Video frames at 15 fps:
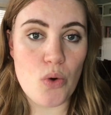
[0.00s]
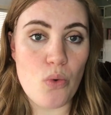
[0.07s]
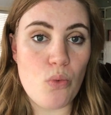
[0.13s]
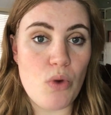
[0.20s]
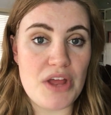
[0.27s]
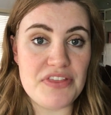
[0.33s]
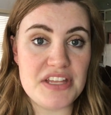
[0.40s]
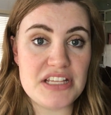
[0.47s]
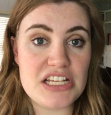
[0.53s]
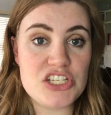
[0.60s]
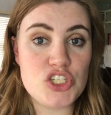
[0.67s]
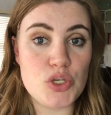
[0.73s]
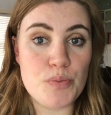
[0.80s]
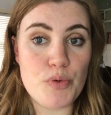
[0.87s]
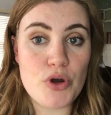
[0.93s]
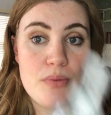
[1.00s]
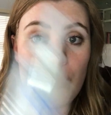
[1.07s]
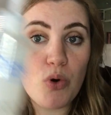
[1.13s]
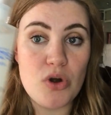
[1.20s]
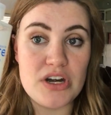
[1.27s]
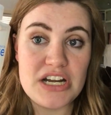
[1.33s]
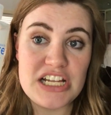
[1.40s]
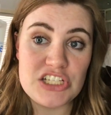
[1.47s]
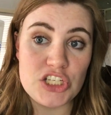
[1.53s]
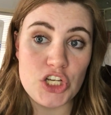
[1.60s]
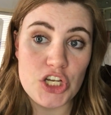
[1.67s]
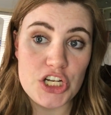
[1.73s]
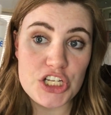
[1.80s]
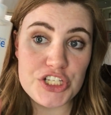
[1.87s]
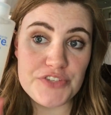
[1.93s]
One thing that's super important is a
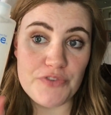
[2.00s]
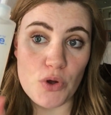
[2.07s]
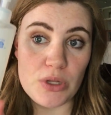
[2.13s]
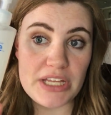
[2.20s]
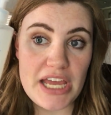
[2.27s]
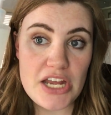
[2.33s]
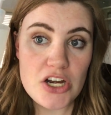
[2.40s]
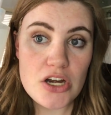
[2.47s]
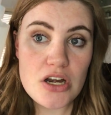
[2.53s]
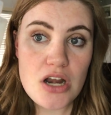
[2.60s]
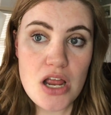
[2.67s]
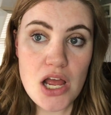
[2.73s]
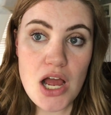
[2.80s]
good exfoliator.